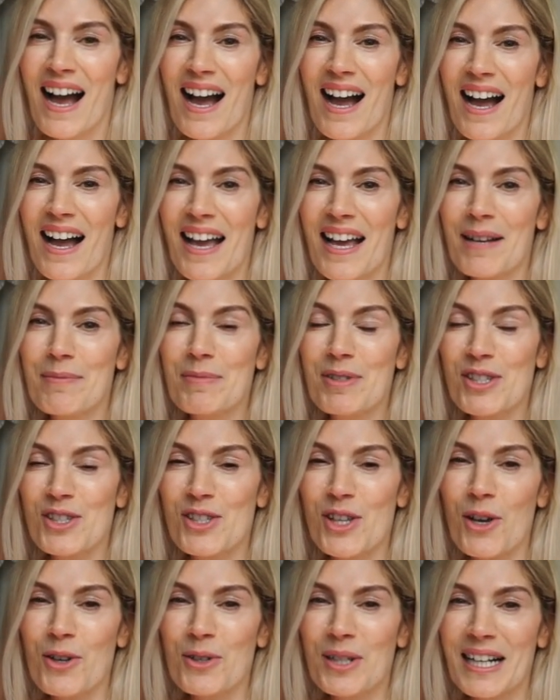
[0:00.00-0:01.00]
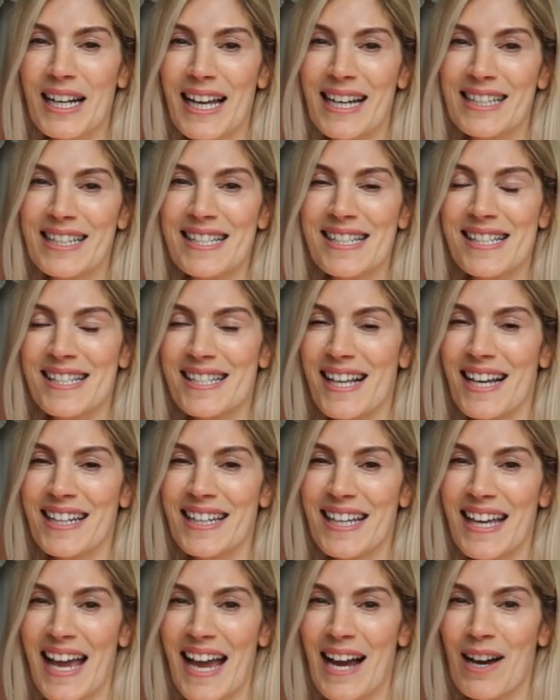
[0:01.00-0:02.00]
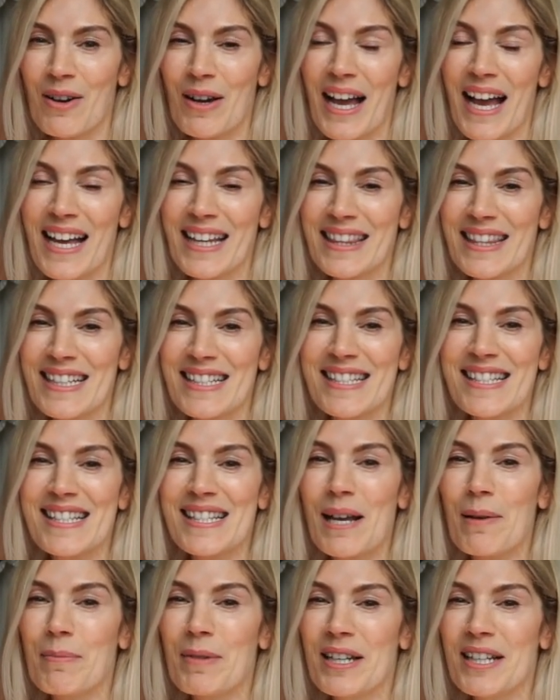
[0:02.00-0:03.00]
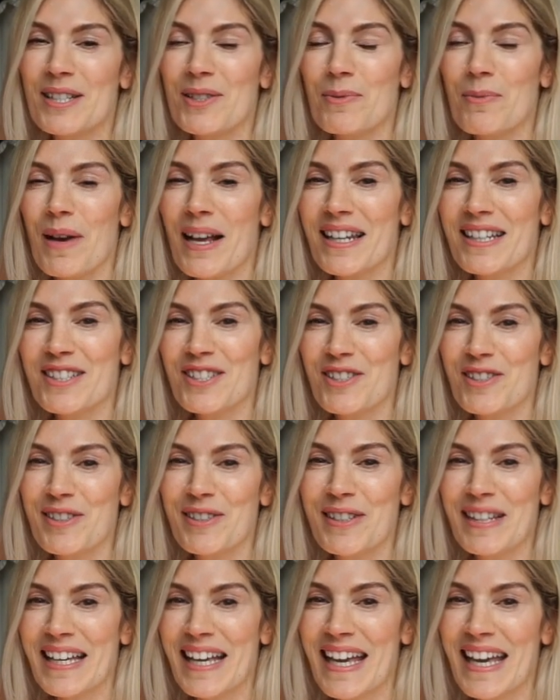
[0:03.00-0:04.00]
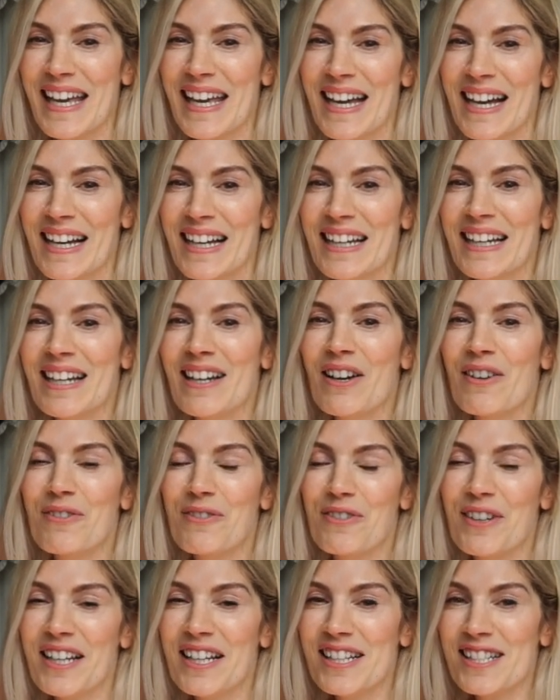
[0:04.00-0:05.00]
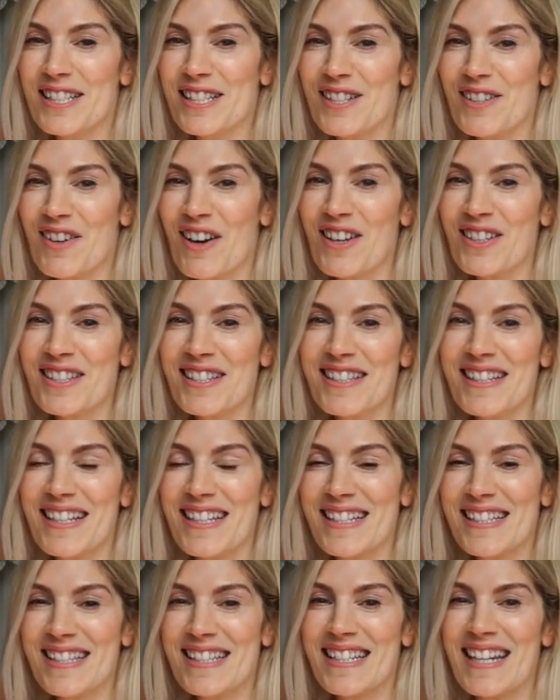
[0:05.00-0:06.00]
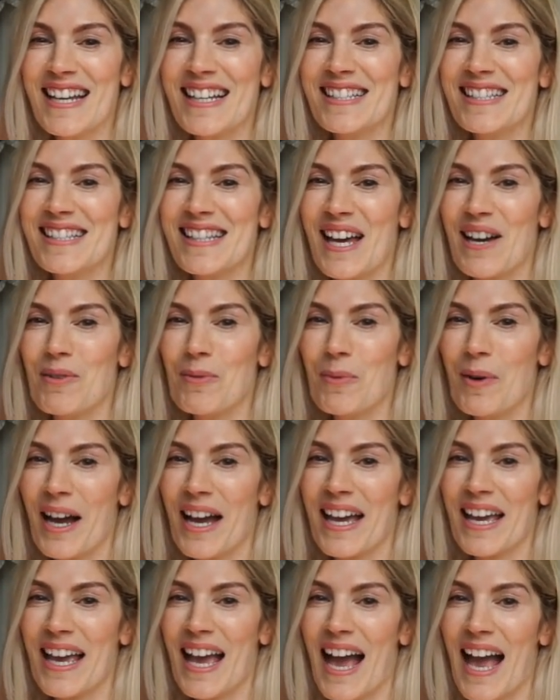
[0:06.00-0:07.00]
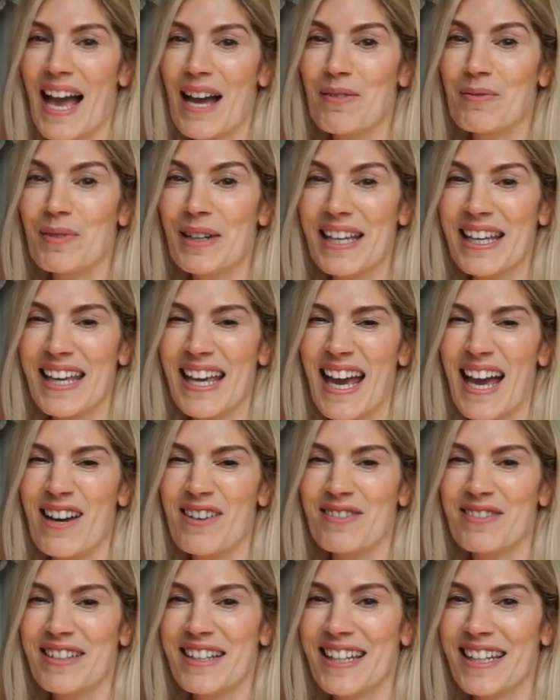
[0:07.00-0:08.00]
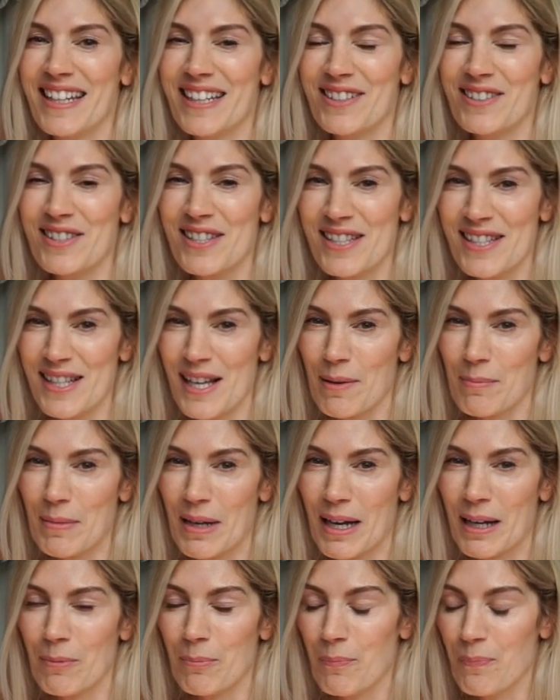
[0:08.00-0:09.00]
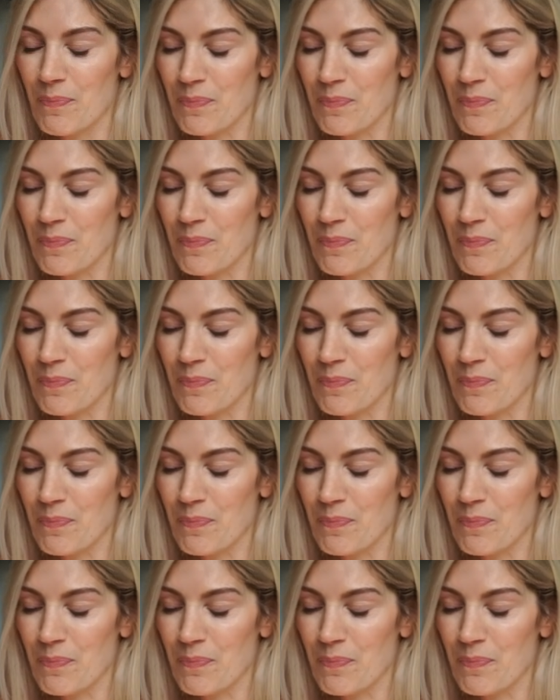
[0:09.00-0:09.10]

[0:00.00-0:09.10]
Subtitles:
I am so glad it's sunny out and that summer is well and truly here. Fingers crossed that it stays that way and we get a really good summer.